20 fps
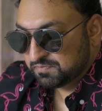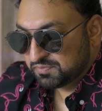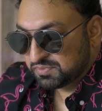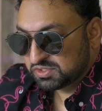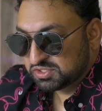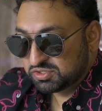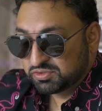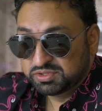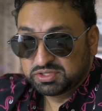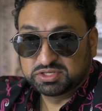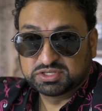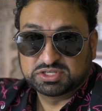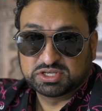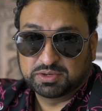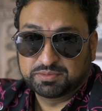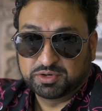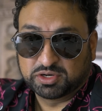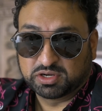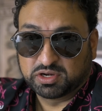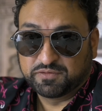So in this
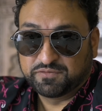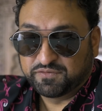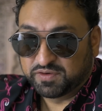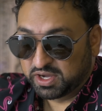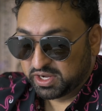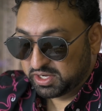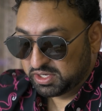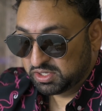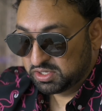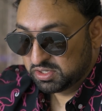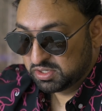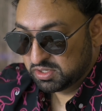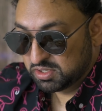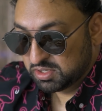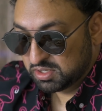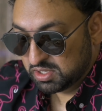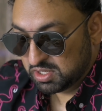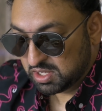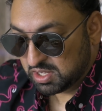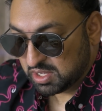sub, you're gonna find
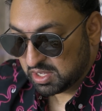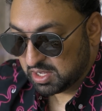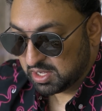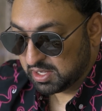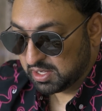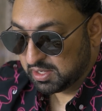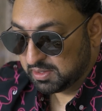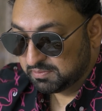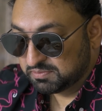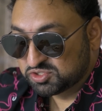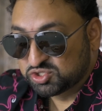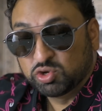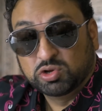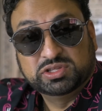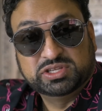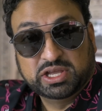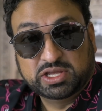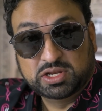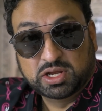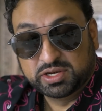
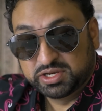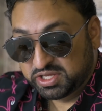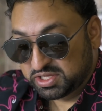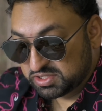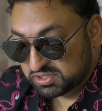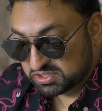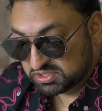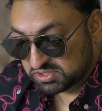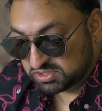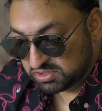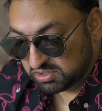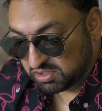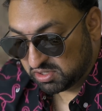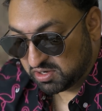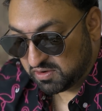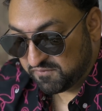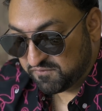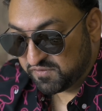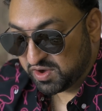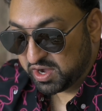sauteed onions, you're
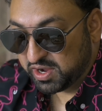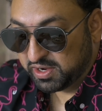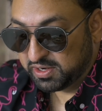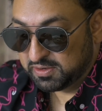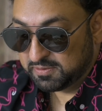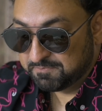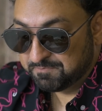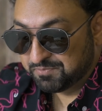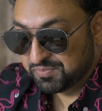gonna find